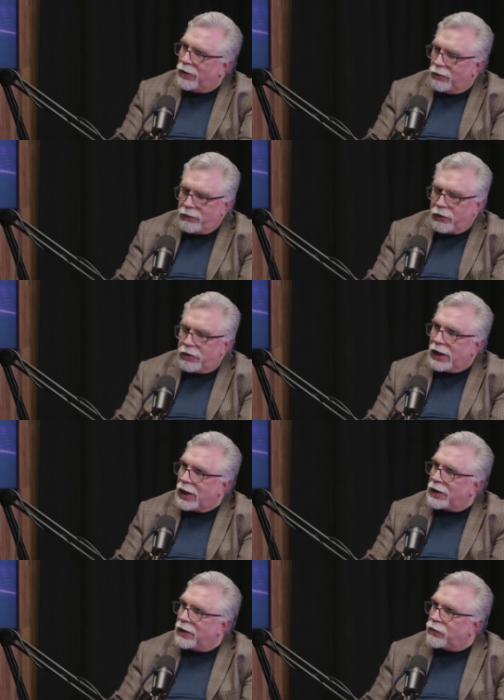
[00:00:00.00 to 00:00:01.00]
We've already
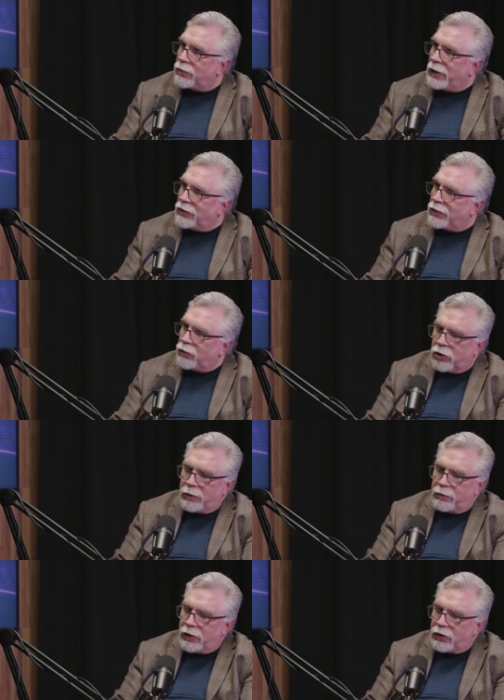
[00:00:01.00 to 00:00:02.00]
gotten information. We're
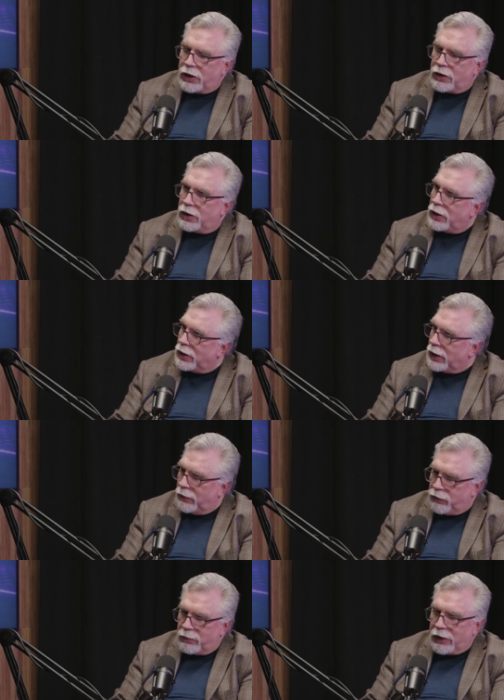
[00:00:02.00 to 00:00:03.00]
already building
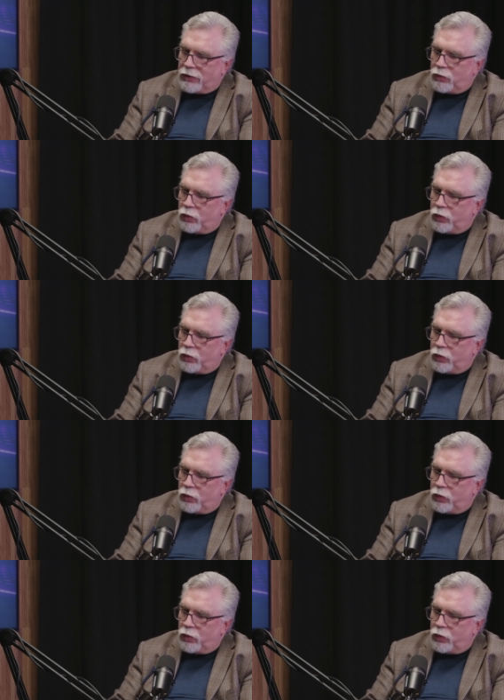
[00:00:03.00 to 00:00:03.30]
information.